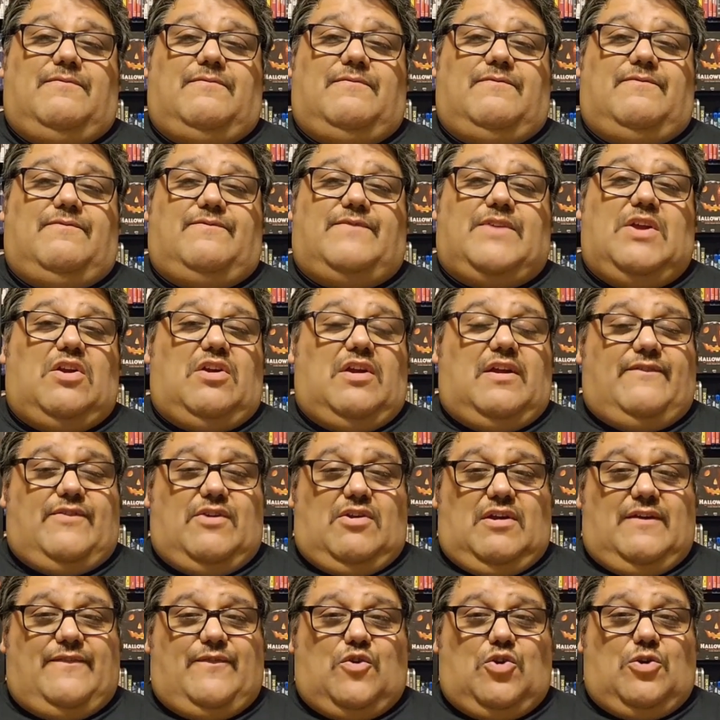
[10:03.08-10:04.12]
Very,
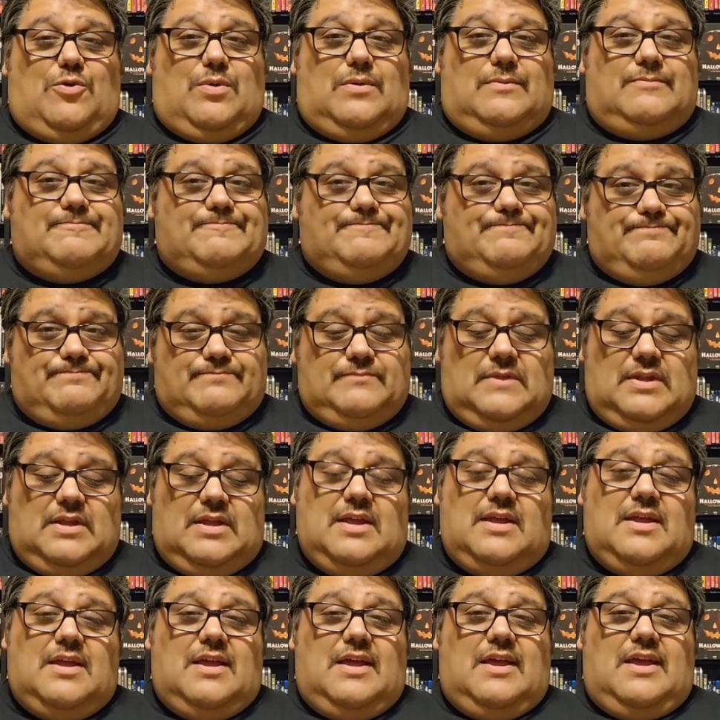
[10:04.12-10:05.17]
very affordable.
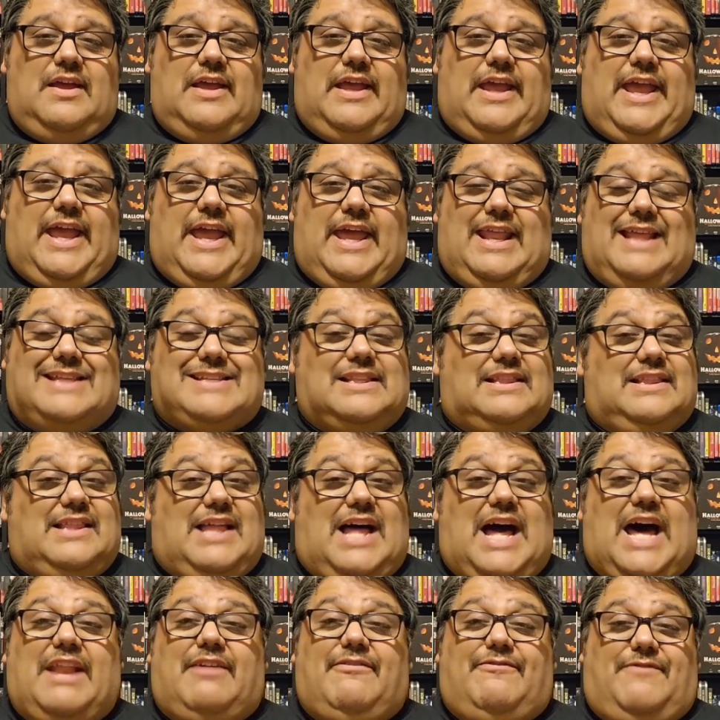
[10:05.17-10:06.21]
and it's a
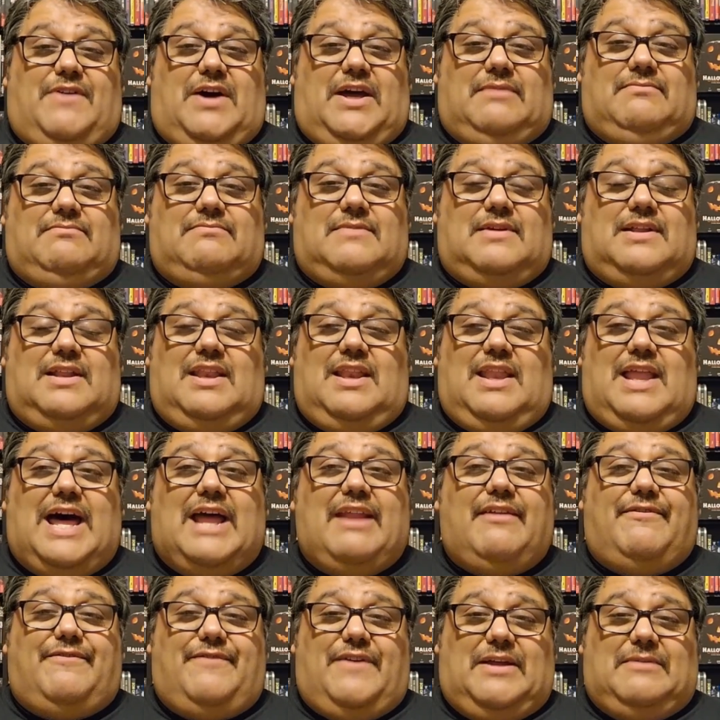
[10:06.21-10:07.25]
lot of fun. A lot
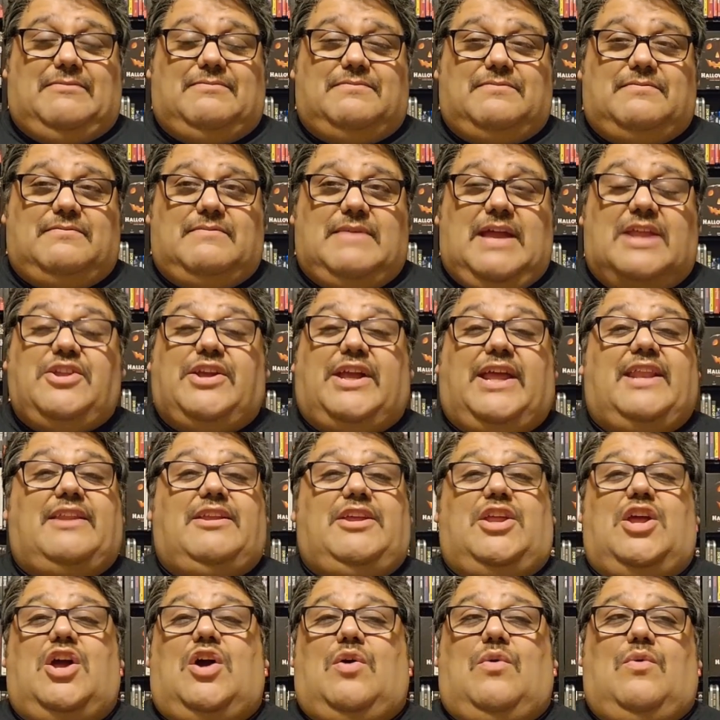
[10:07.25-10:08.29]
of fun. And you get,
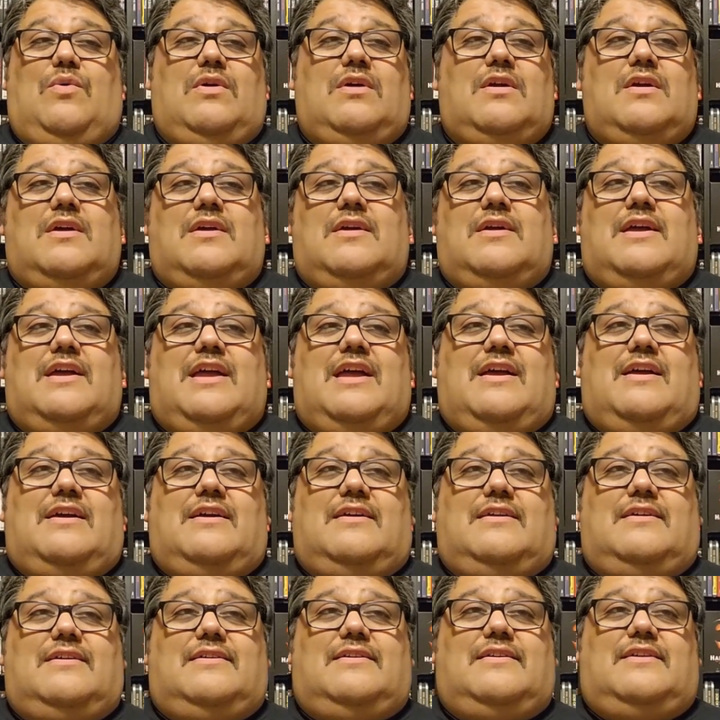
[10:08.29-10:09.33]

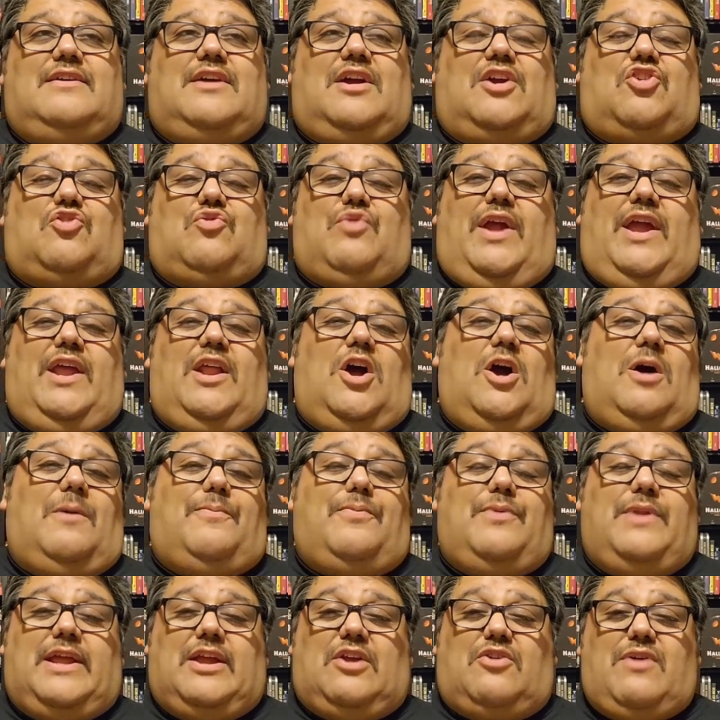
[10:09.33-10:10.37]
a great
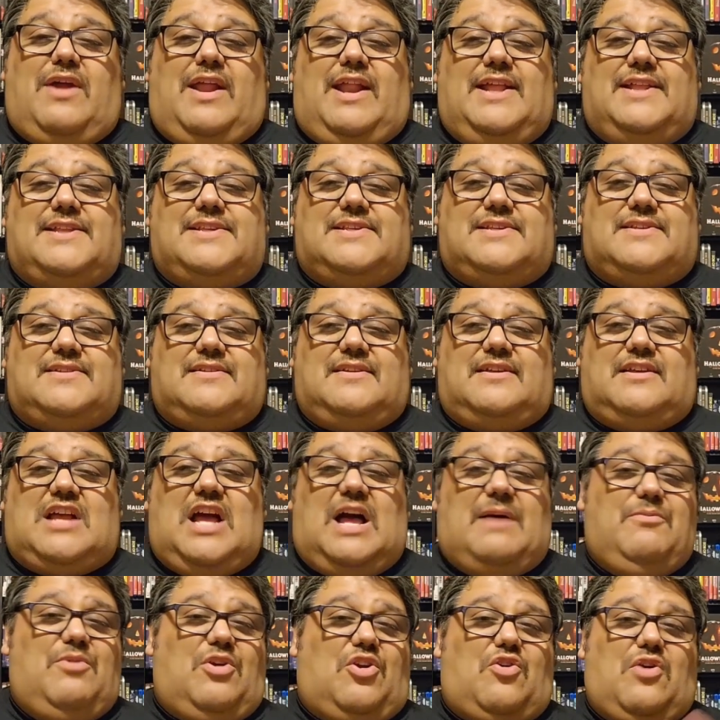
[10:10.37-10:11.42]
opening credits,
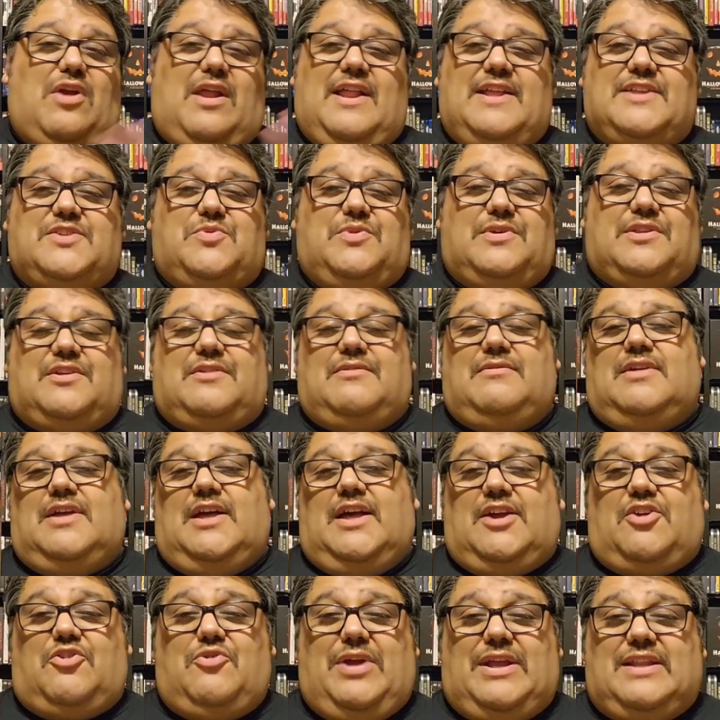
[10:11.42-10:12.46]
comic book credits with
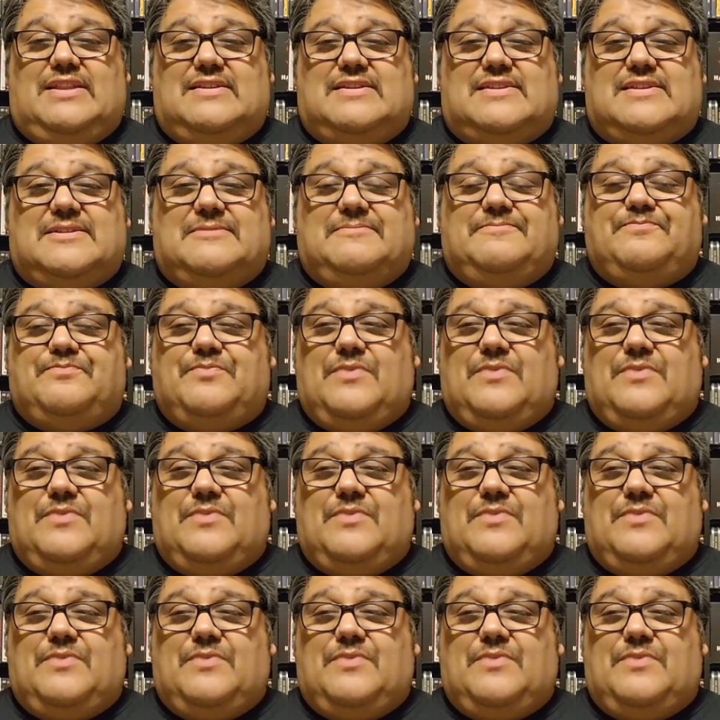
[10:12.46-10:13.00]
Credence.